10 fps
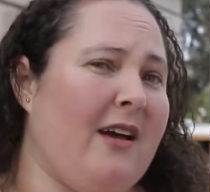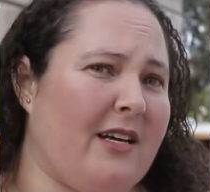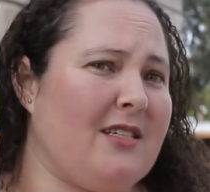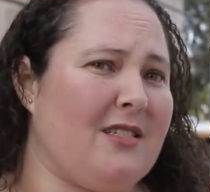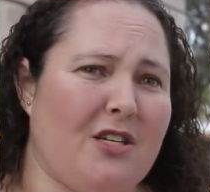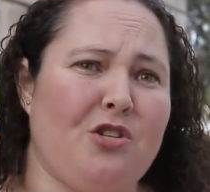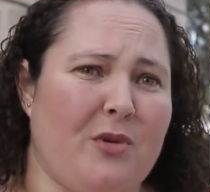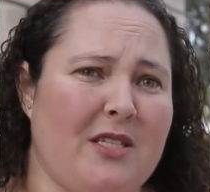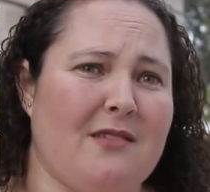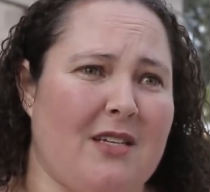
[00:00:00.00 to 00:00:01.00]

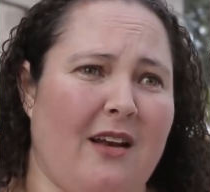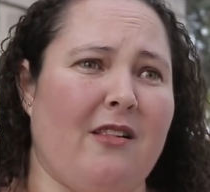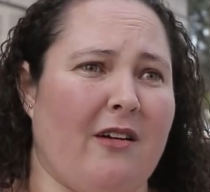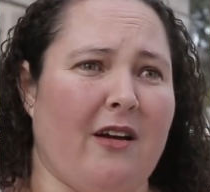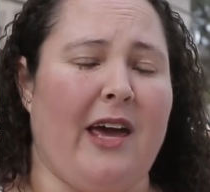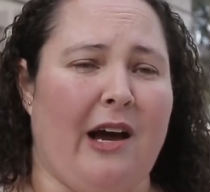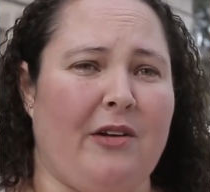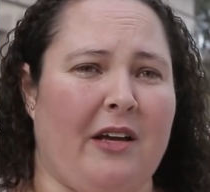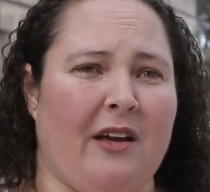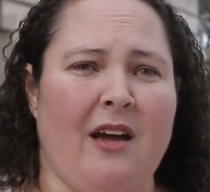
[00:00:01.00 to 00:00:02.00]
constituents of Santa Clara
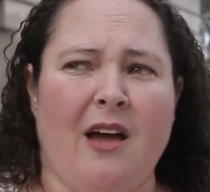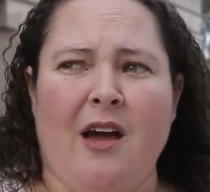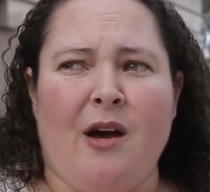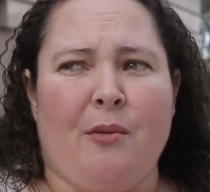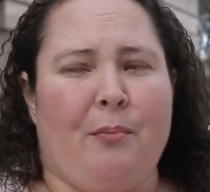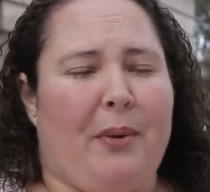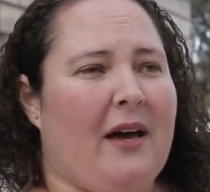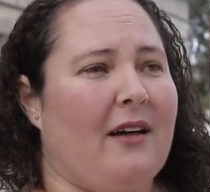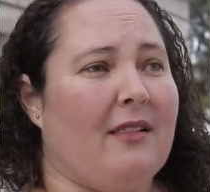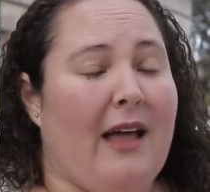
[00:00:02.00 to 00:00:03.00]
County
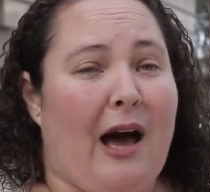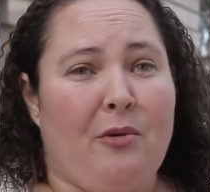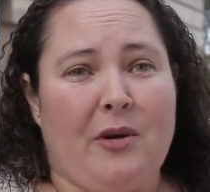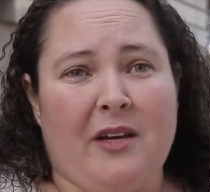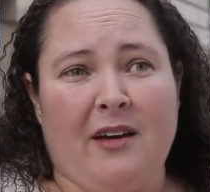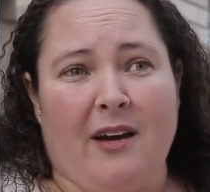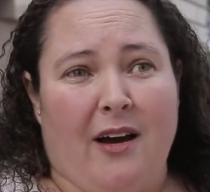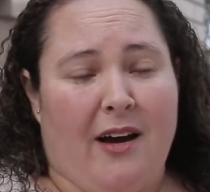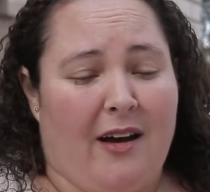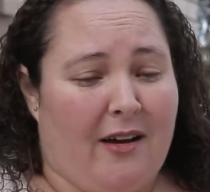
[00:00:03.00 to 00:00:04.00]
by allowing
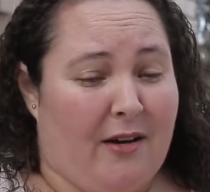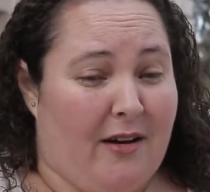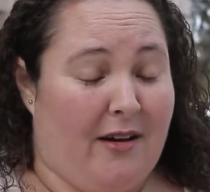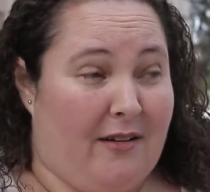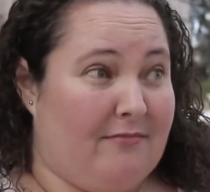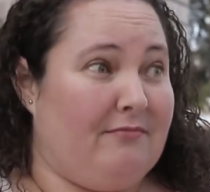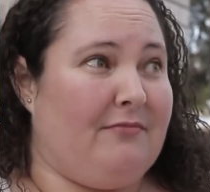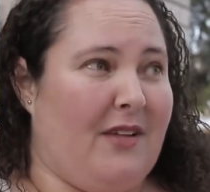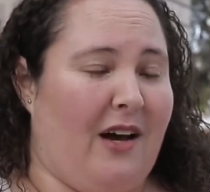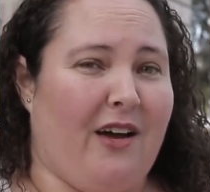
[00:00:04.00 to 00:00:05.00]

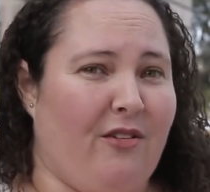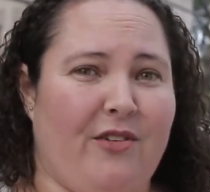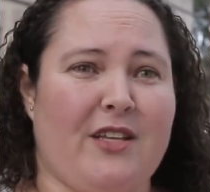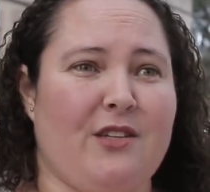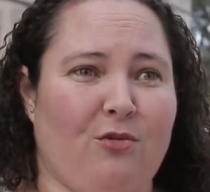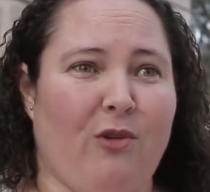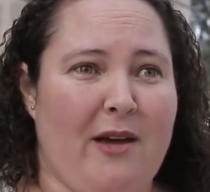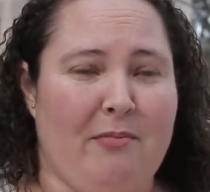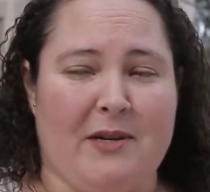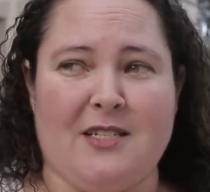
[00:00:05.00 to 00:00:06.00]
a convicted
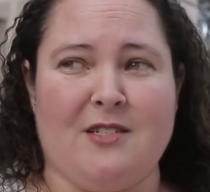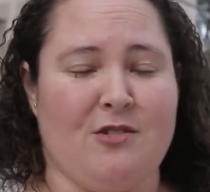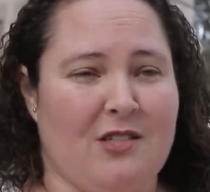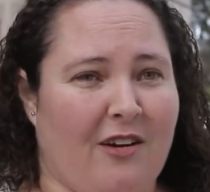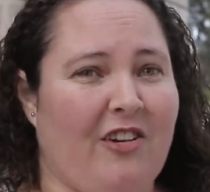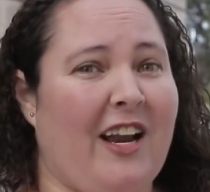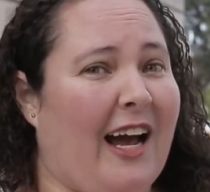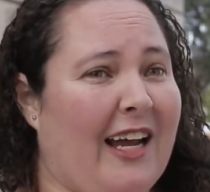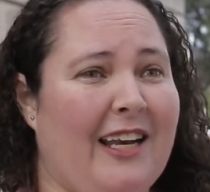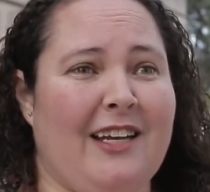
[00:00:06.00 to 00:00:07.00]
rapist to serve
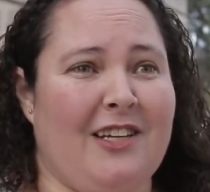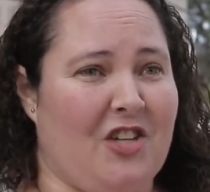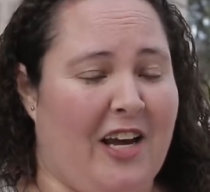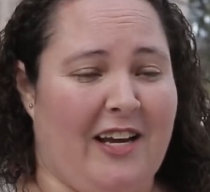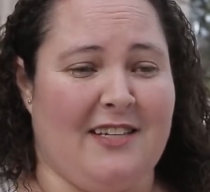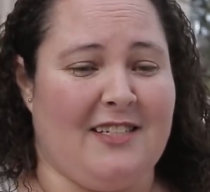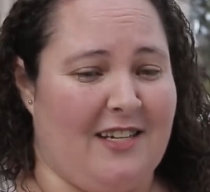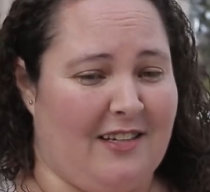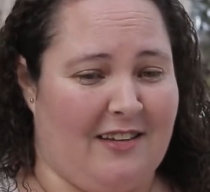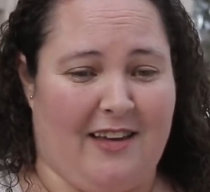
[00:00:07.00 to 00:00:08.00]
90 J's
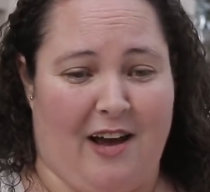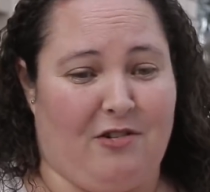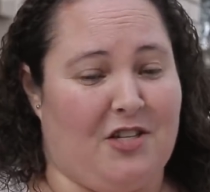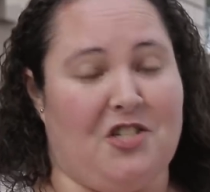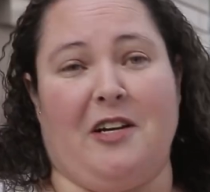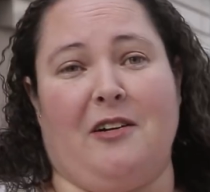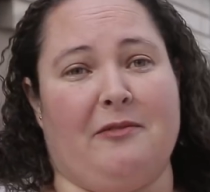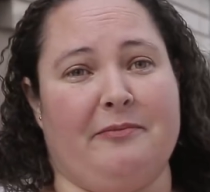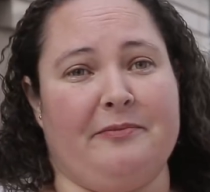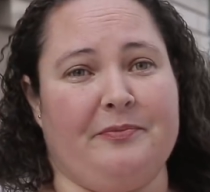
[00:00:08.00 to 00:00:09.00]
in county
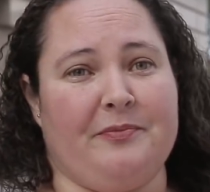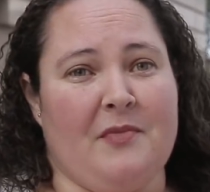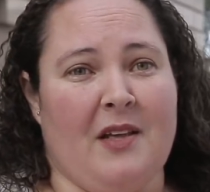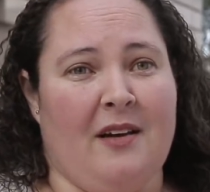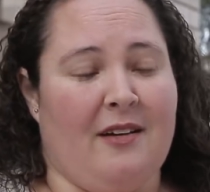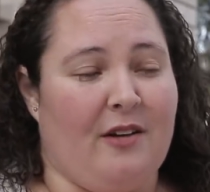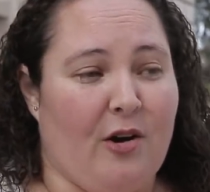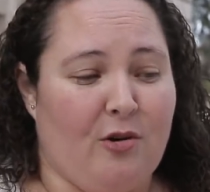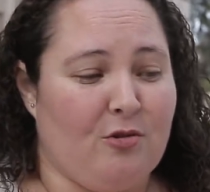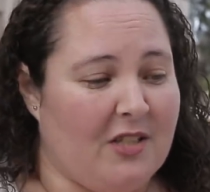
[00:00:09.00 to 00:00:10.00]
jail.
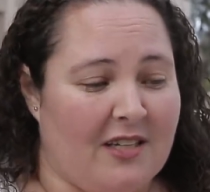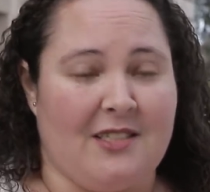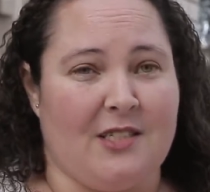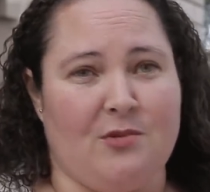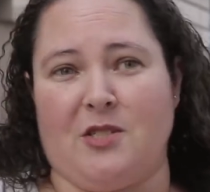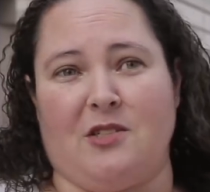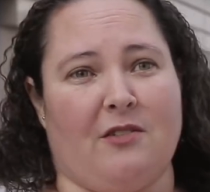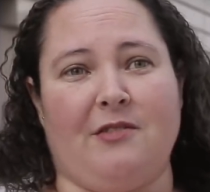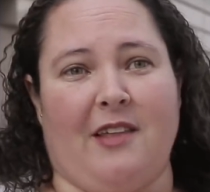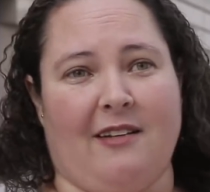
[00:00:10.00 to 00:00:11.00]
No justice was
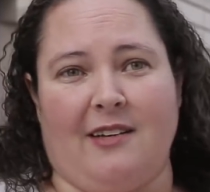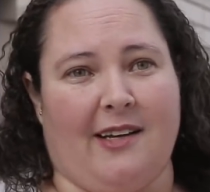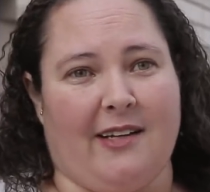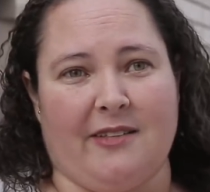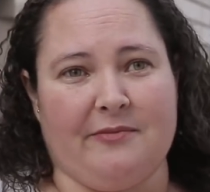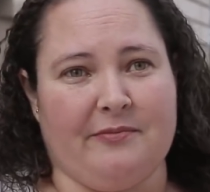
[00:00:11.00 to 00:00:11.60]
served that day.